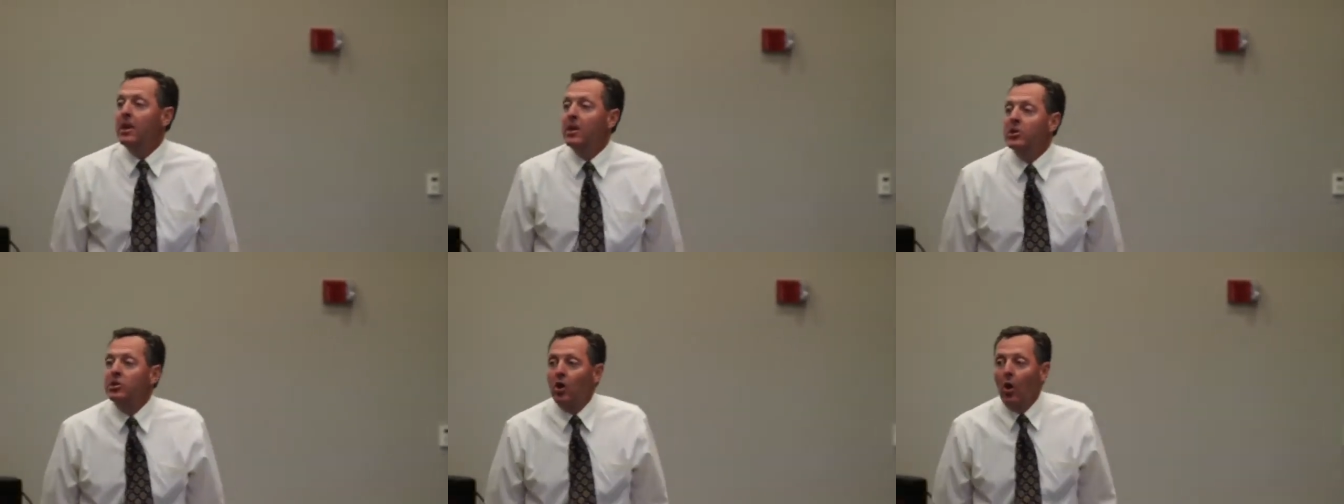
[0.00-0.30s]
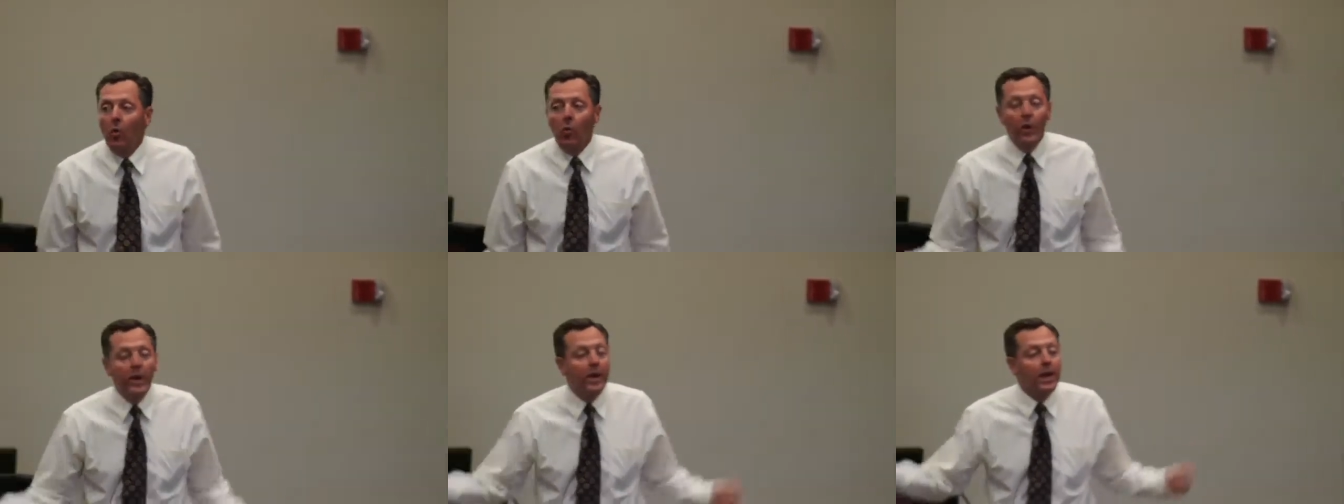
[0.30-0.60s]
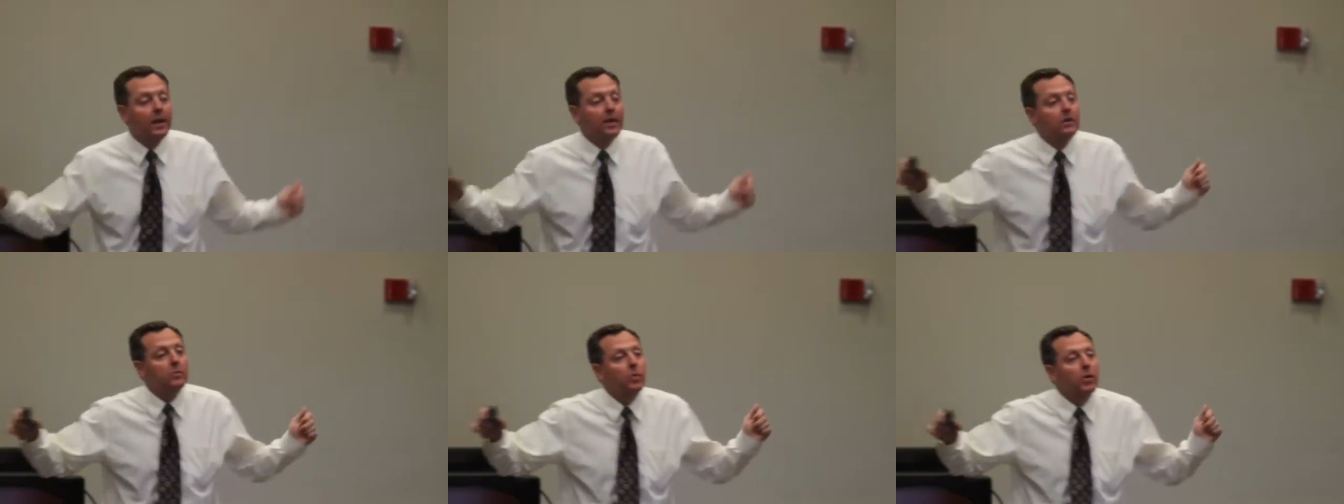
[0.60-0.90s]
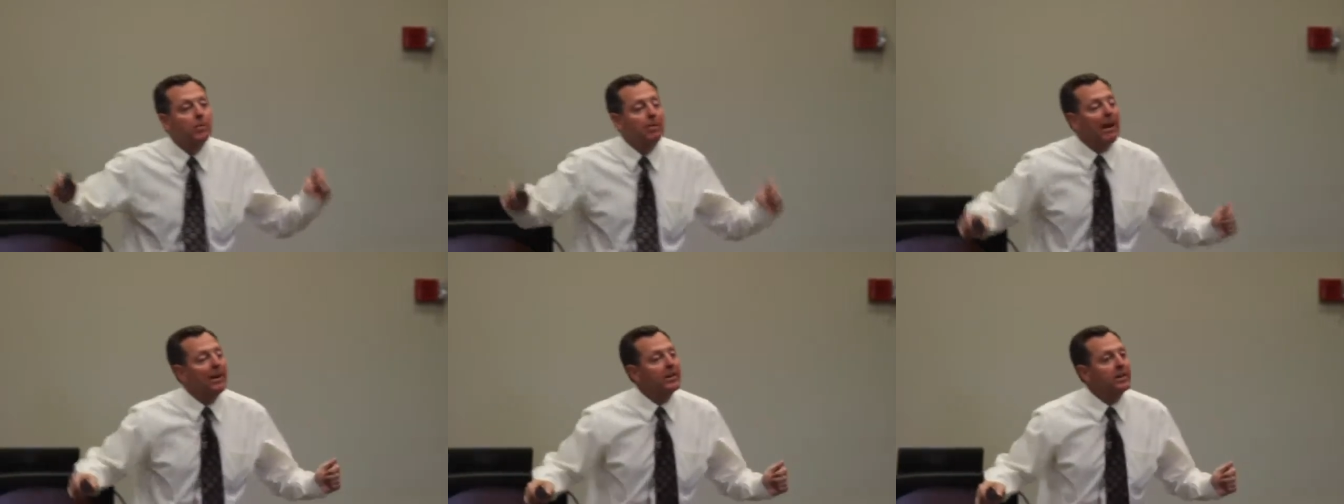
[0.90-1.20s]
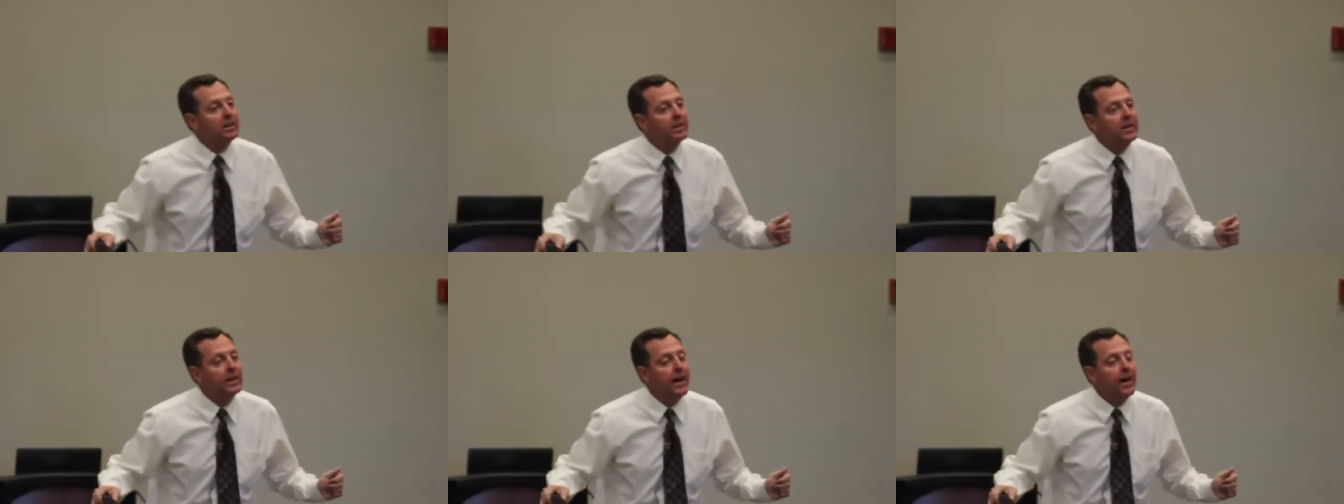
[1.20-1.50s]
So we're about to
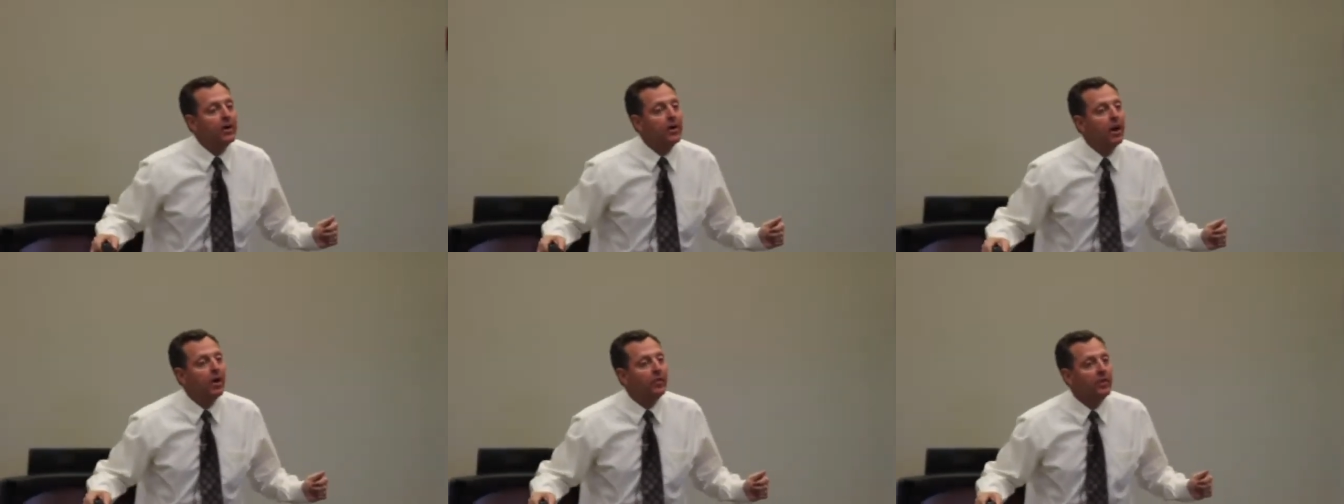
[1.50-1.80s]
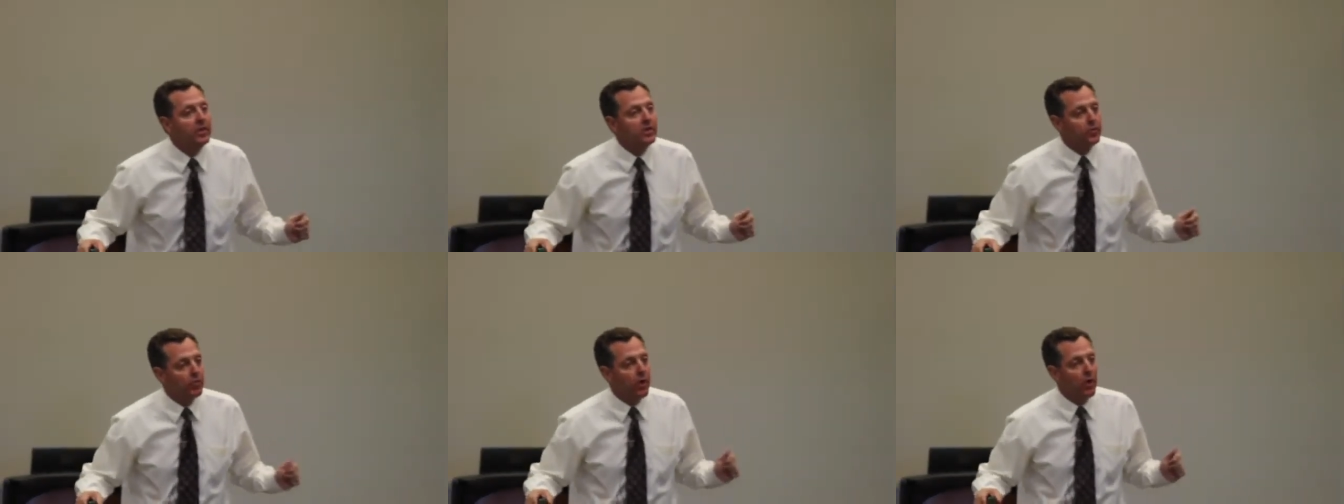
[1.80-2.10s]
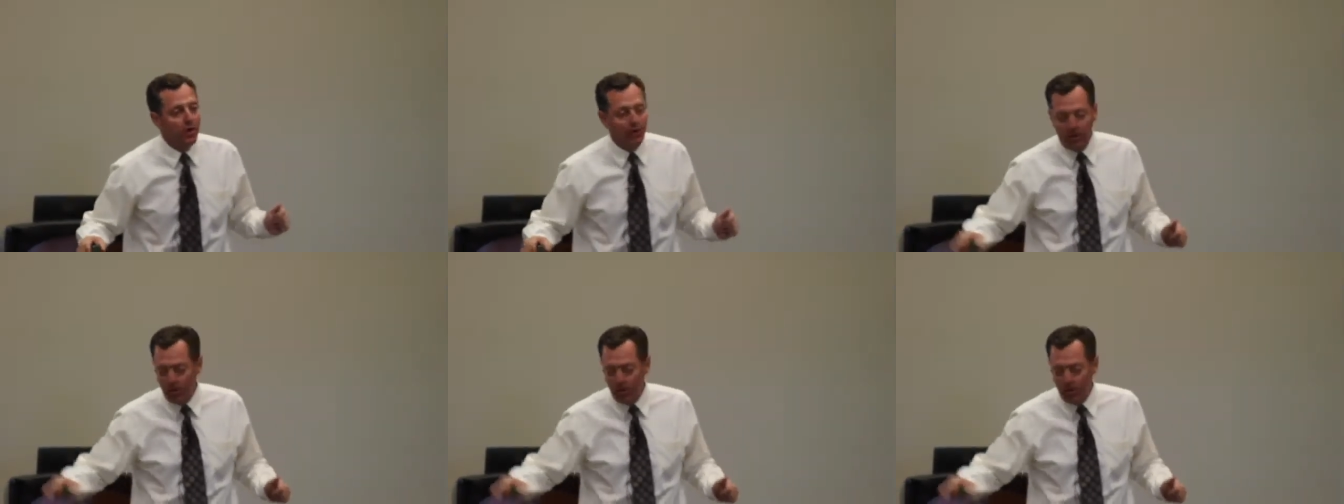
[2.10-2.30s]
sit down on this roller